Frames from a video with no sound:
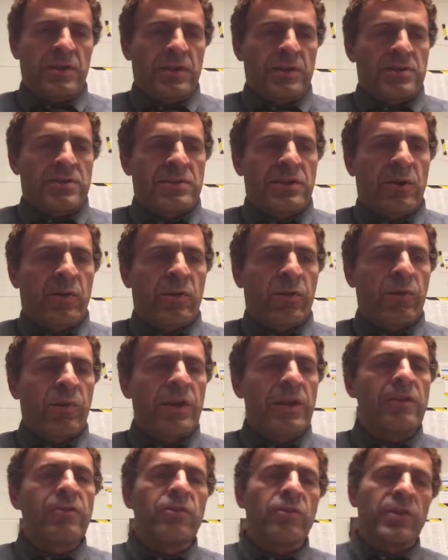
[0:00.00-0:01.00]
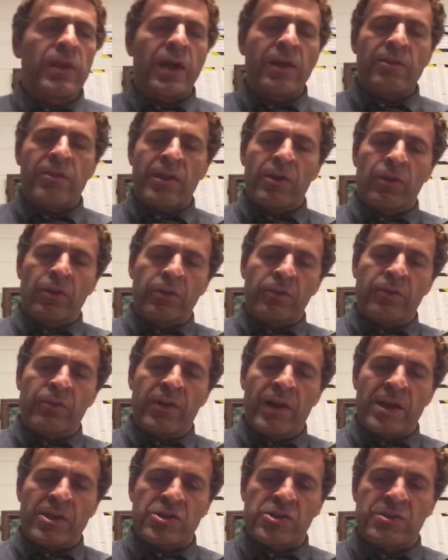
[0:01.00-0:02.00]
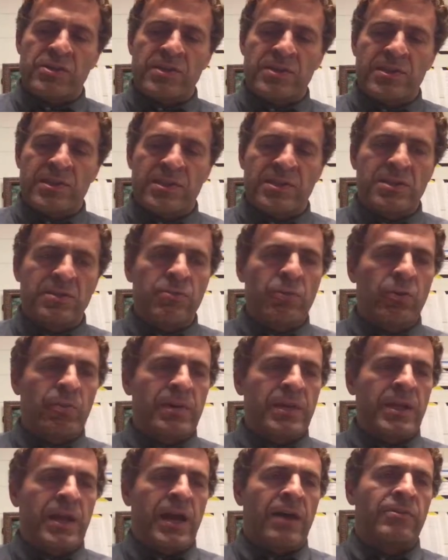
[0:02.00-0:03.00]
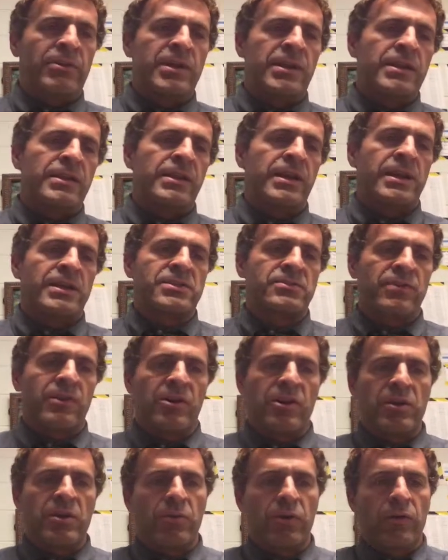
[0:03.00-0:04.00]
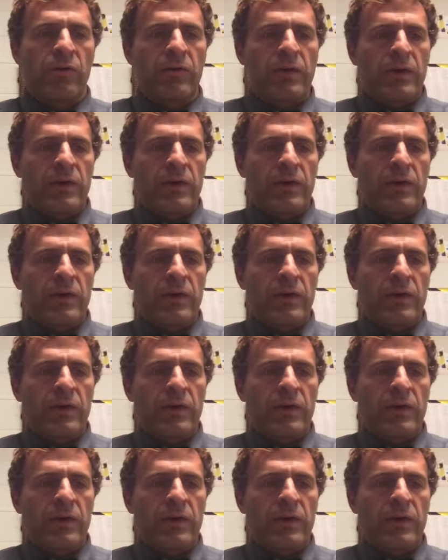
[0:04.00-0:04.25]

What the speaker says: So the way to do that in the old-fashioned system will be to have an index variable,